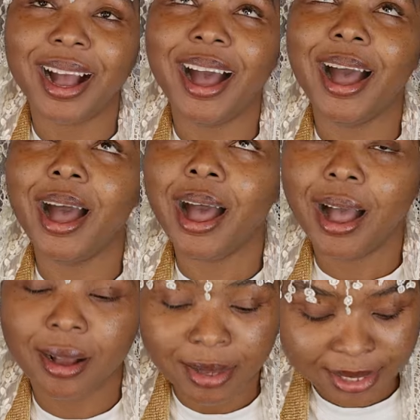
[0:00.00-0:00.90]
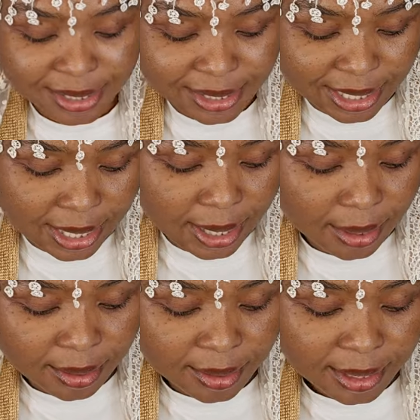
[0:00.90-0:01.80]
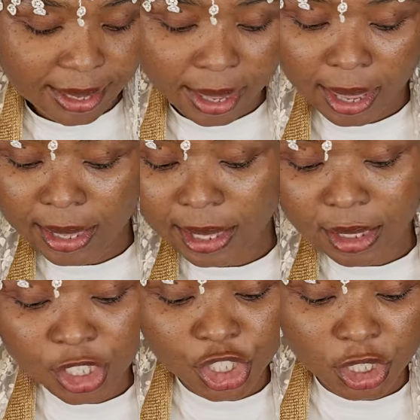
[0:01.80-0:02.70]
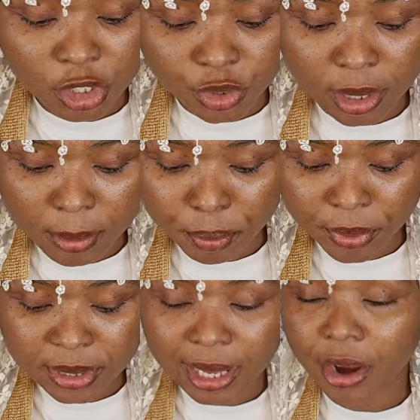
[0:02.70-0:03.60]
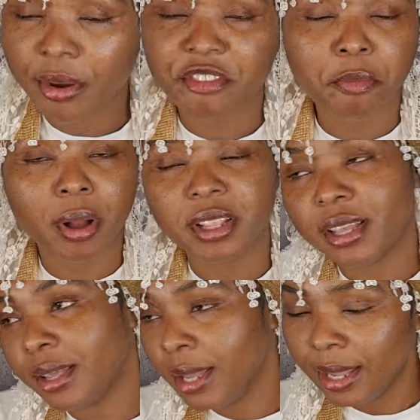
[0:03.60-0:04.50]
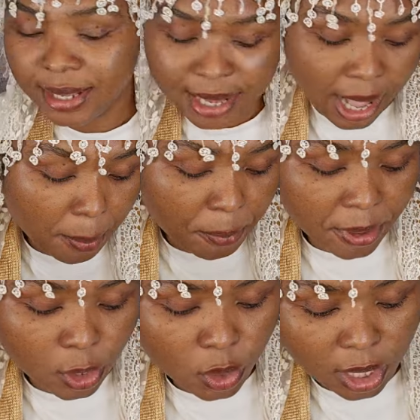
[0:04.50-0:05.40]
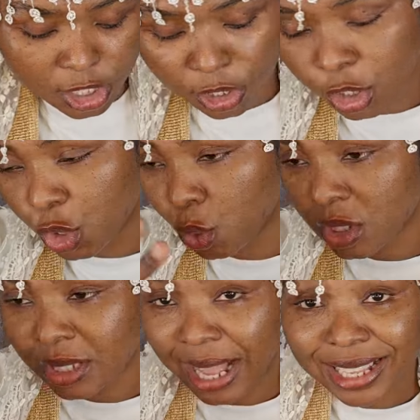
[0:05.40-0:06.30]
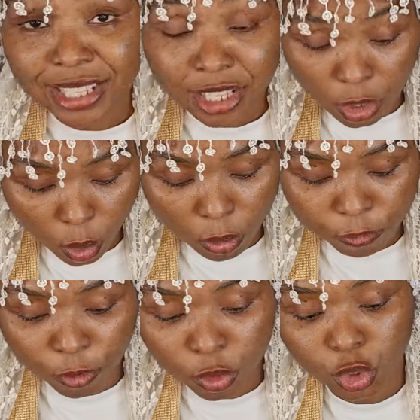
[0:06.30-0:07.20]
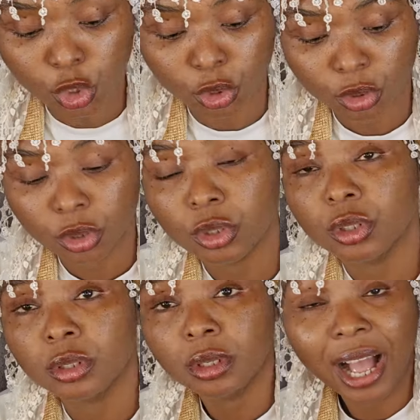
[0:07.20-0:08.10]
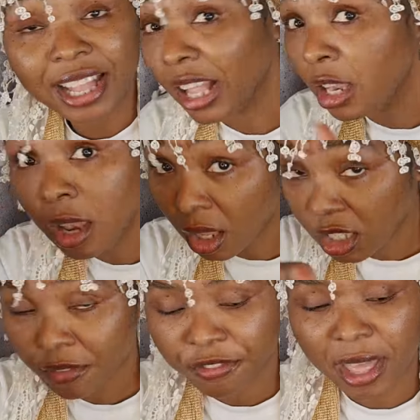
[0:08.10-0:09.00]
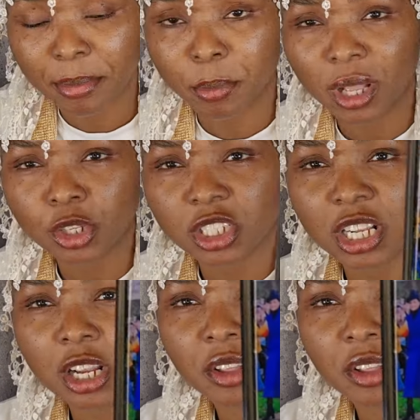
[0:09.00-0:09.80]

ah, see, Kate and the children and Prince Harry, everybody is happy. Look at her, she looks nice. This is an old photo. And lots of them, but I just click